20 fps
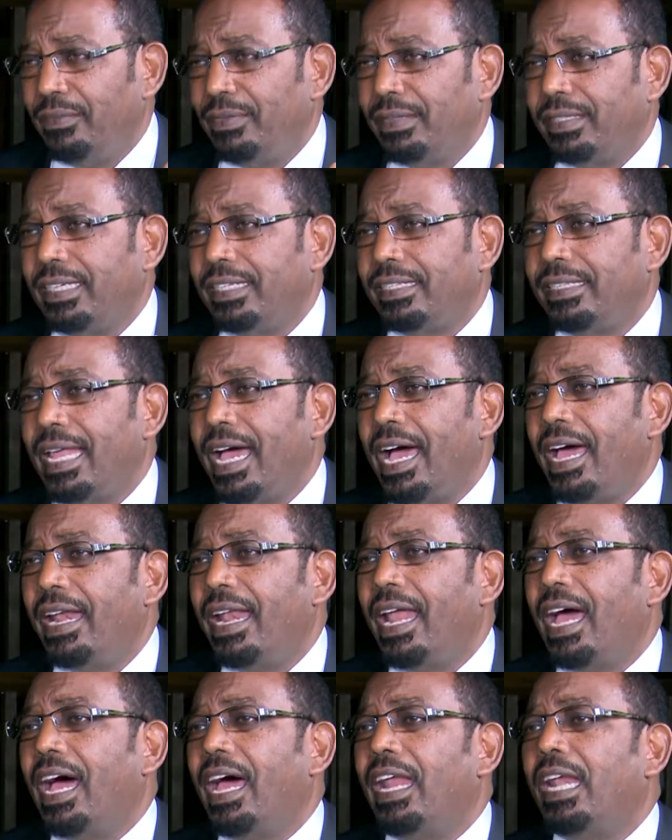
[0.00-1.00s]
it is done
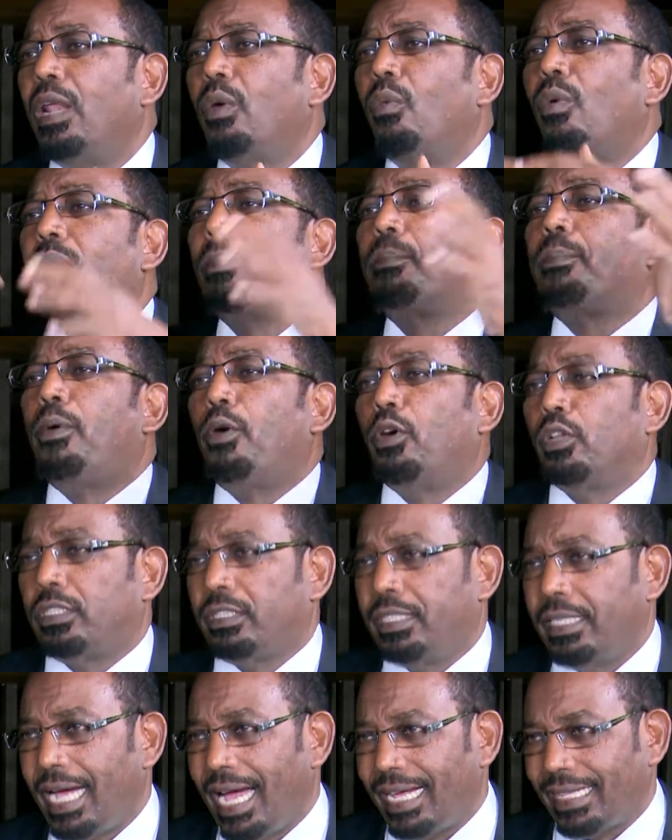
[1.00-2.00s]
under one pot
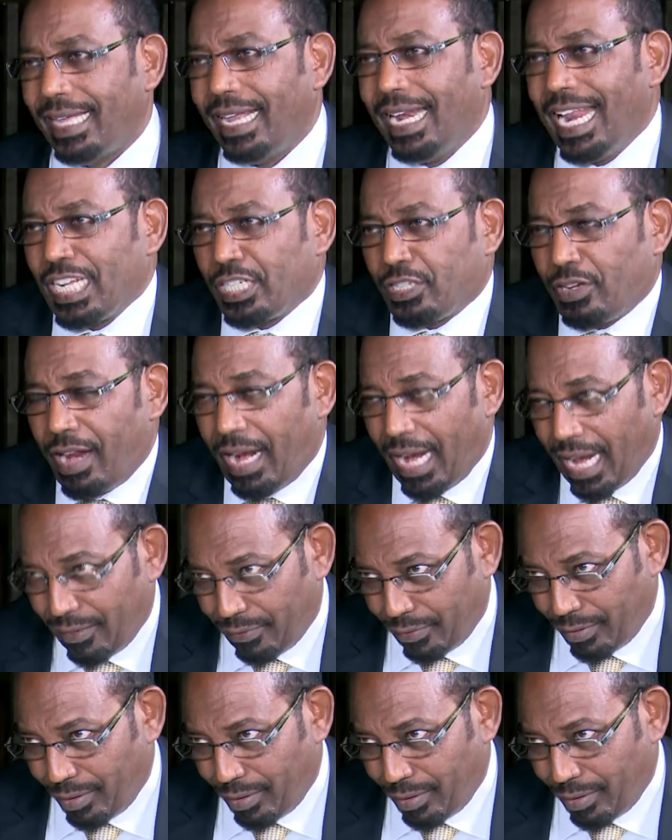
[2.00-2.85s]
at the national level.